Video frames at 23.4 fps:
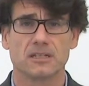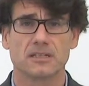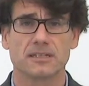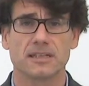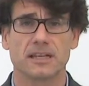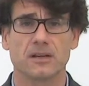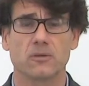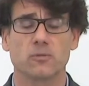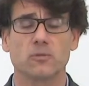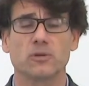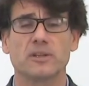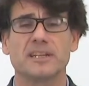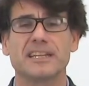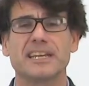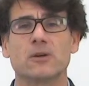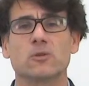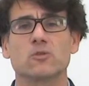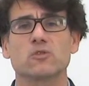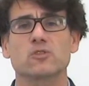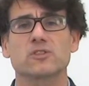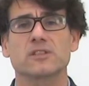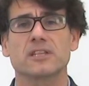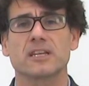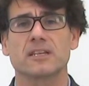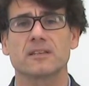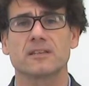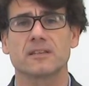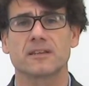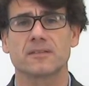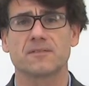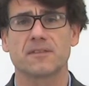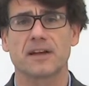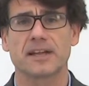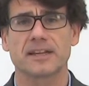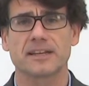Then we negotiate the
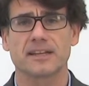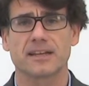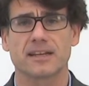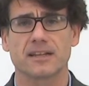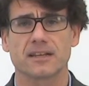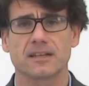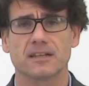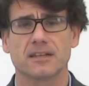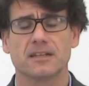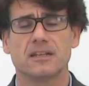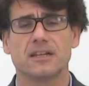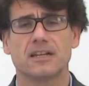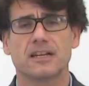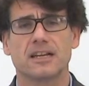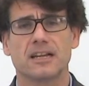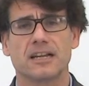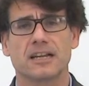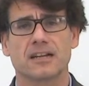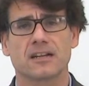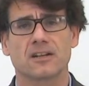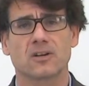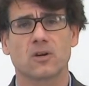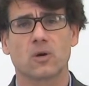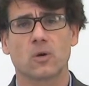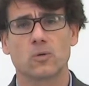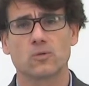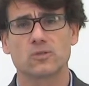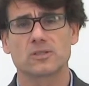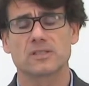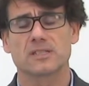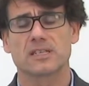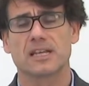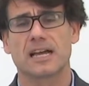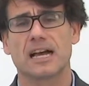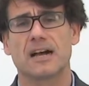final
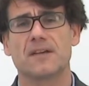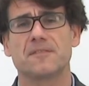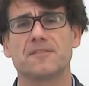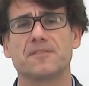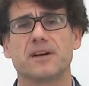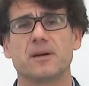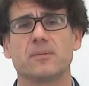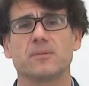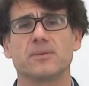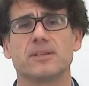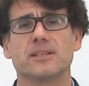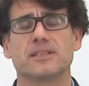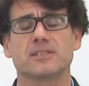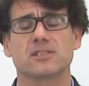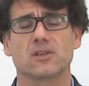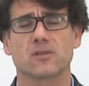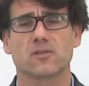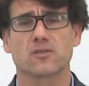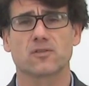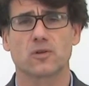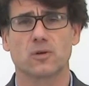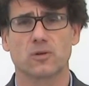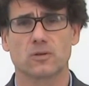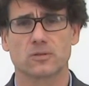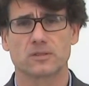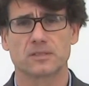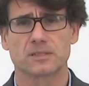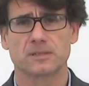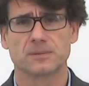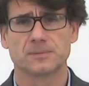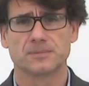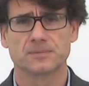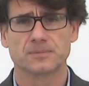codes and families of codes.